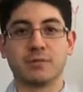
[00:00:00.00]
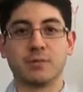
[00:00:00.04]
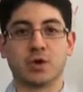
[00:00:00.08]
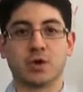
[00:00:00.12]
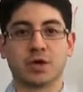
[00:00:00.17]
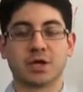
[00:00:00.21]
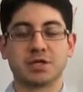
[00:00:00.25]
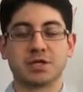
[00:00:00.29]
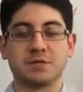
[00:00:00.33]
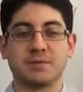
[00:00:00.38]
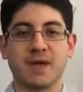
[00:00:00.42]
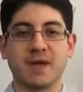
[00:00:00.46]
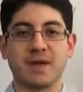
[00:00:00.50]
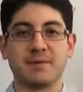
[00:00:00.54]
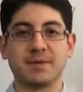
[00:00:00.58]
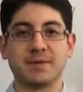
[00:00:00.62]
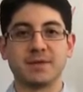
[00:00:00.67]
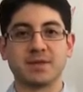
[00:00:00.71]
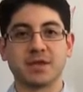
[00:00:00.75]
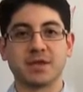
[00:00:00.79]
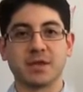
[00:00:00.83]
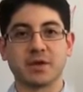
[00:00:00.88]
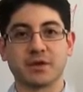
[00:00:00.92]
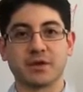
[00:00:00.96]
mortgage payment
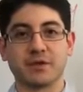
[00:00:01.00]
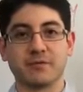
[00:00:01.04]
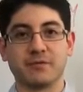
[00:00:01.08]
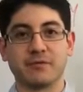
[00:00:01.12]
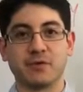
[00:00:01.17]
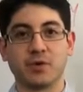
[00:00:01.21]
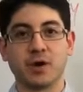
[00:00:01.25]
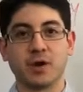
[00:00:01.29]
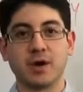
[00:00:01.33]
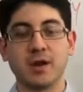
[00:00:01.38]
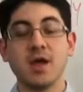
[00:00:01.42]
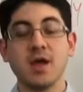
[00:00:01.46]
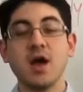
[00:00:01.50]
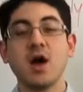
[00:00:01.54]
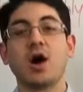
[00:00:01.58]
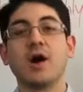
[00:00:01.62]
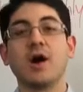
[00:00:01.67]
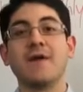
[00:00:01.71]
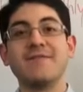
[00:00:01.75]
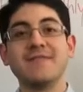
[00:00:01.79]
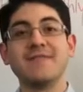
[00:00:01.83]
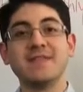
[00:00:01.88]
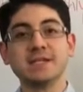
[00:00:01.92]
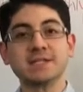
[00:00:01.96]
that you can afford.
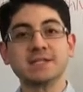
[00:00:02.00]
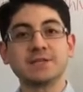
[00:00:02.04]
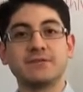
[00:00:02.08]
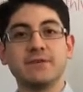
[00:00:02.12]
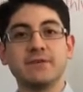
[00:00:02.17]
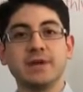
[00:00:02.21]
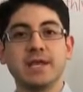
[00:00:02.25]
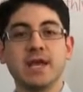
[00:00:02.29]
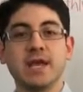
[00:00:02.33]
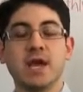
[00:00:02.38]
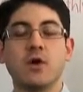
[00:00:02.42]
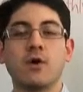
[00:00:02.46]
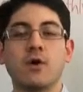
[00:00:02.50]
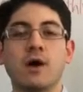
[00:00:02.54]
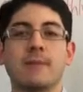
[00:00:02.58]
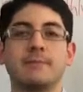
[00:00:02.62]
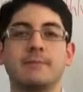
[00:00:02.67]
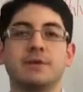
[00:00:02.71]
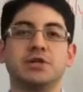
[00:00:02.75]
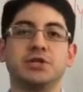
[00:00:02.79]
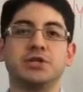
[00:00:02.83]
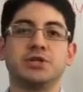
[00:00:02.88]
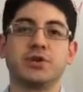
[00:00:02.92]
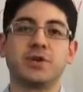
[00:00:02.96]
On this video, I'm
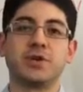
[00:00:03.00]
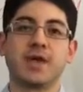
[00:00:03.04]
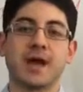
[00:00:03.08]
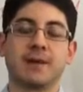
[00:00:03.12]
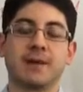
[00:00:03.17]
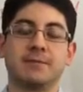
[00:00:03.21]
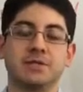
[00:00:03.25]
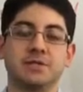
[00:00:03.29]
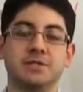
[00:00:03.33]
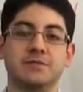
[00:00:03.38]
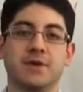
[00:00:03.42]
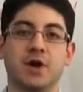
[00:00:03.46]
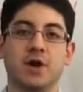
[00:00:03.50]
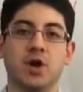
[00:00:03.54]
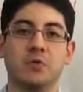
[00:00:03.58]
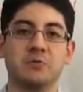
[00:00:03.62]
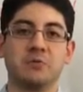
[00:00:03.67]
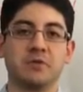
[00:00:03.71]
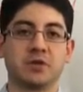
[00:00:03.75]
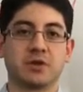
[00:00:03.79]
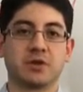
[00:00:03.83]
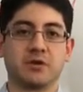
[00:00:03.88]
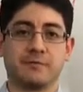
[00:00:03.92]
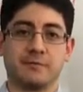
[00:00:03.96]
going to show you how much of a home
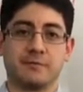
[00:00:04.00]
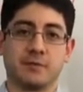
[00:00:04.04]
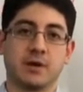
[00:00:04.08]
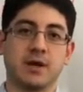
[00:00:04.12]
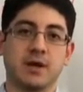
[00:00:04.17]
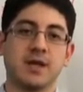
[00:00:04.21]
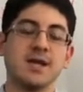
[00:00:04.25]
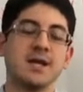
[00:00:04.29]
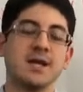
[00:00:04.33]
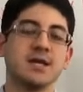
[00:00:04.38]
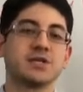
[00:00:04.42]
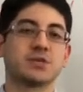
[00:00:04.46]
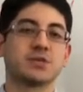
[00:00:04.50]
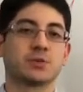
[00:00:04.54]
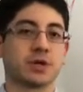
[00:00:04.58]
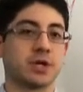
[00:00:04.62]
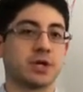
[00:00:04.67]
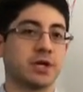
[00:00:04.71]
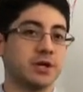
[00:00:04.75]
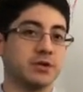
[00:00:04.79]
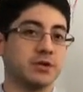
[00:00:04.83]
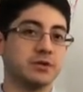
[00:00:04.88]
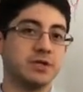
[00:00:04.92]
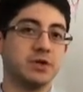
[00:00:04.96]
you can afford. So we're
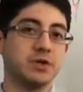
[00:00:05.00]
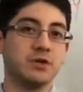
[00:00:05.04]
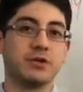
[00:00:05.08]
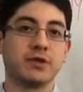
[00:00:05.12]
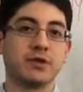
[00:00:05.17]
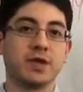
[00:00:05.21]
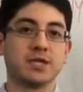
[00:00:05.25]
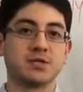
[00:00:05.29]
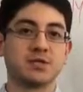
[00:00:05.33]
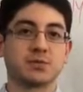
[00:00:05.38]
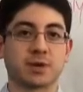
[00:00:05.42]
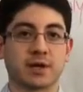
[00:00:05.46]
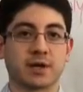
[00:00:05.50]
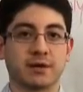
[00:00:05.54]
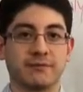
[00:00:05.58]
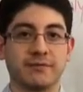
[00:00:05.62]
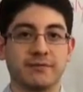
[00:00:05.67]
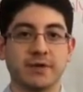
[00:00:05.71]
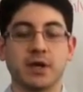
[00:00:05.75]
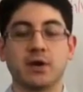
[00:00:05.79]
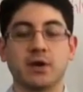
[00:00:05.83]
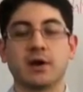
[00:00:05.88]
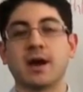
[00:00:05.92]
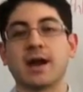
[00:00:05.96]
going to do two things. We're going to
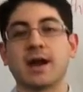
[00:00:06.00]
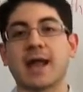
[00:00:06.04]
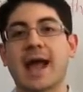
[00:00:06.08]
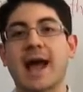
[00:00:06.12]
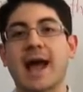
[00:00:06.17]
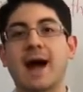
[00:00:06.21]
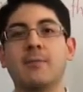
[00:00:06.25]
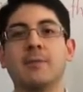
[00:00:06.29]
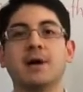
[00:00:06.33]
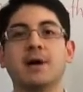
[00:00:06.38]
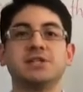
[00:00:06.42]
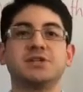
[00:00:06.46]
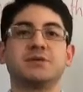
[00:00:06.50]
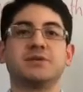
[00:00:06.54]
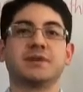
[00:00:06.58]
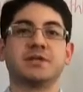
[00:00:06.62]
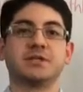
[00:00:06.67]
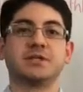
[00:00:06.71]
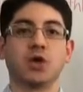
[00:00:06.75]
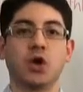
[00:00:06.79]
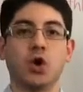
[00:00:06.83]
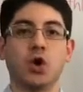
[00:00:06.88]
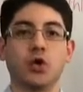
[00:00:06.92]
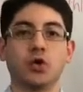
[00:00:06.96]
figure out how much of a
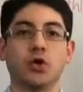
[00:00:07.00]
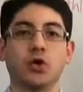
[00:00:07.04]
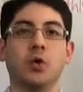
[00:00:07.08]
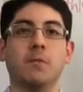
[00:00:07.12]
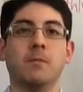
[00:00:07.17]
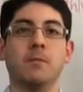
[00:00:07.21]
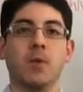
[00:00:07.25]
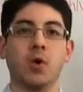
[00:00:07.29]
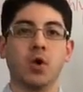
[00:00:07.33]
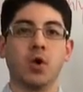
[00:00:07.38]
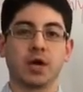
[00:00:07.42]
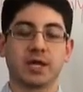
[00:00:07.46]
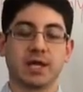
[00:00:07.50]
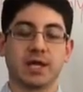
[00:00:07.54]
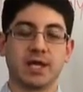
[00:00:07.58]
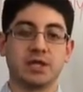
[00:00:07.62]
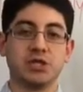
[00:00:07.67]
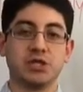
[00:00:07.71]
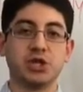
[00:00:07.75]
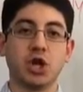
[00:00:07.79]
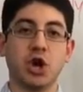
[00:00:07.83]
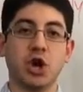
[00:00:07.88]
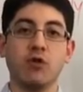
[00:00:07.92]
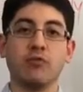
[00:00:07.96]
total
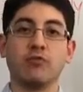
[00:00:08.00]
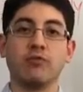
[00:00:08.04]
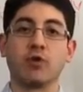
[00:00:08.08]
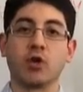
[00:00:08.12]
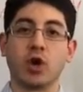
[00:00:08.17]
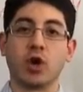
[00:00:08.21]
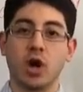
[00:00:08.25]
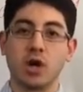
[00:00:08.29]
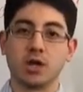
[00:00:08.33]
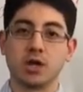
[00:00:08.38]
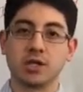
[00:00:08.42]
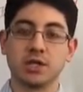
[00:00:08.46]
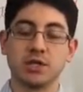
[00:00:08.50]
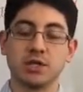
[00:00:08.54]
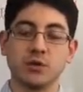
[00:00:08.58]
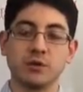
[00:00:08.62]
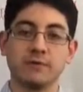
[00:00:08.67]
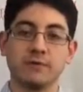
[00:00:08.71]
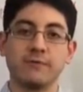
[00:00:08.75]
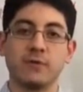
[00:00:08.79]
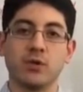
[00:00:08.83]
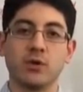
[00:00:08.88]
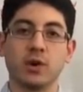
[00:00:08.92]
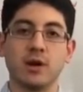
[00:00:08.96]
mortgage overall can you
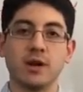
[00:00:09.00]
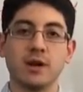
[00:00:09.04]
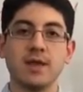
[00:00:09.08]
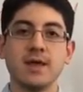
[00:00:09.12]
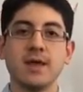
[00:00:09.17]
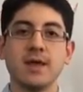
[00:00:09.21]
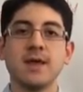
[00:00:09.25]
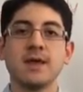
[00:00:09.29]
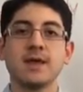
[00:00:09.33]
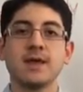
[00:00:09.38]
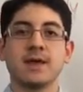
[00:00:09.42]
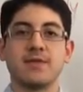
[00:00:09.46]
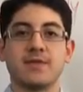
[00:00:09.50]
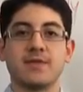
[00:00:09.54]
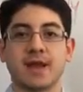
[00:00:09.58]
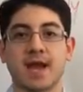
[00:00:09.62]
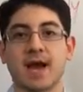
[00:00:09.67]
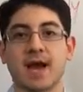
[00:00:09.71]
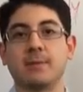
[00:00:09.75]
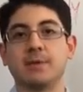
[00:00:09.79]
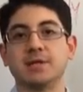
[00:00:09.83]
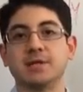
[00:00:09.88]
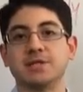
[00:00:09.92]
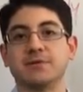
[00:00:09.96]
afford, and then
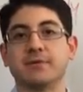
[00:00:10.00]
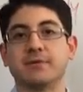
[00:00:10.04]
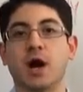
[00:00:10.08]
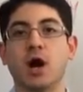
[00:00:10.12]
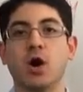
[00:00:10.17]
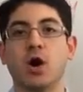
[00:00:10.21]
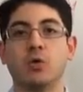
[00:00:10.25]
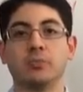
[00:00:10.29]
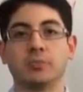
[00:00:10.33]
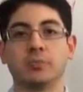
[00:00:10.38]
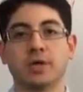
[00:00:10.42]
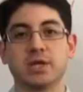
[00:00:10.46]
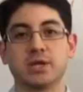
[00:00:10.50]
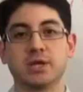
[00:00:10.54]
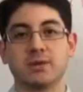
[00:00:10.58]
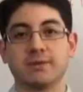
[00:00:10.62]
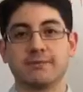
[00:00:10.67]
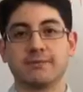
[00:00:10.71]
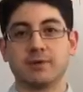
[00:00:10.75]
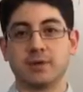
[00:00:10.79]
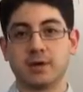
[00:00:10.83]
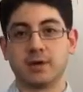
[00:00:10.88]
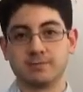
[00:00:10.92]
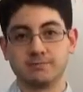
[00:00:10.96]
how much of a home can you
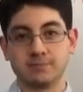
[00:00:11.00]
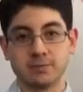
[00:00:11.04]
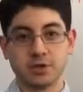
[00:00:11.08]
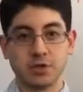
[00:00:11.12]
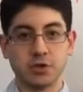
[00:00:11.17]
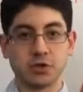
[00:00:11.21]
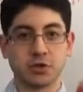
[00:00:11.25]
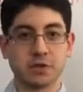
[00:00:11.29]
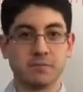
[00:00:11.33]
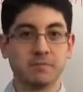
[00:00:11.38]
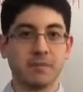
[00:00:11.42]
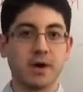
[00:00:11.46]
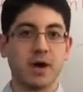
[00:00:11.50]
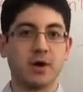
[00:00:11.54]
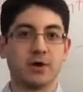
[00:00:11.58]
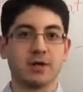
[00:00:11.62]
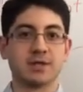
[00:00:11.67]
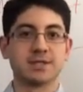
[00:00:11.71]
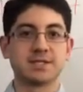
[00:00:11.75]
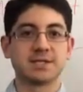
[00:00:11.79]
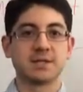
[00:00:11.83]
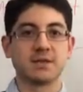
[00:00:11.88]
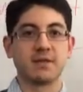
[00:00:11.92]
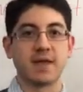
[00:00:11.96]
afford. Two
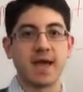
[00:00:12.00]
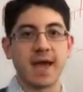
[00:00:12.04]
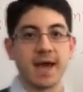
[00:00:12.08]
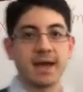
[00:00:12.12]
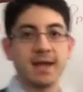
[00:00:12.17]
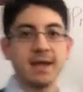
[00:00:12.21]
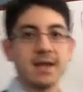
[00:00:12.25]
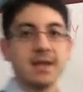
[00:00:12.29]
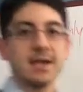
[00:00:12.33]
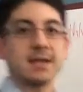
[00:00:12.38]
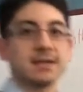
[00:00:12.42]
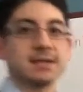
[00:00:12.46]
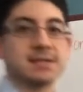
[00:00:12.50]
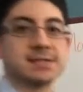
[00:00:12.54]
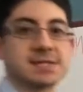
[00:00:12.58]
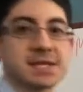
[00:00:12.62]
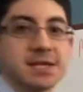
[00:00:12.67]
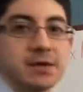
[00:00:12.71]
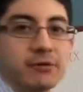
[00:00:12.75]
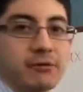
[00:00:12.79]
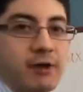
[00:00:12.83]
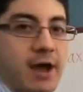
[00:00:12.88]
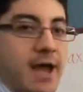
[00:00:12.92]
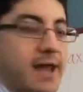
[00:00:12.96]
components to that. Let's
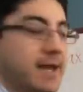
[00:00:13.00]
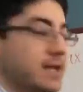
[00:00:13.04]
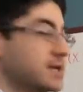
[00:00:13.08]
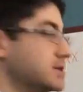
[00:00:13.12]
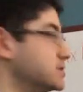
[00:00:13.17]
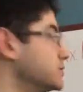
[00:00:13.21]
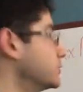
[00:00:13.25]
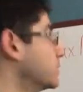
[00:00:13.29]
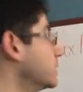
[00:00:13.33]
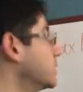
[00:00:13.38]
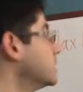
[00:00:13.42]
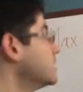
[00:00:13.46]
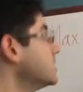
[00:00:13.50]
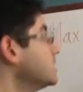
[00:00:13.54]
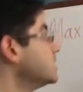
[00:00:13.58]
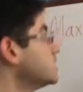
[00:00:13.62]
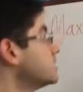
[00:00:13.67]
get right into it.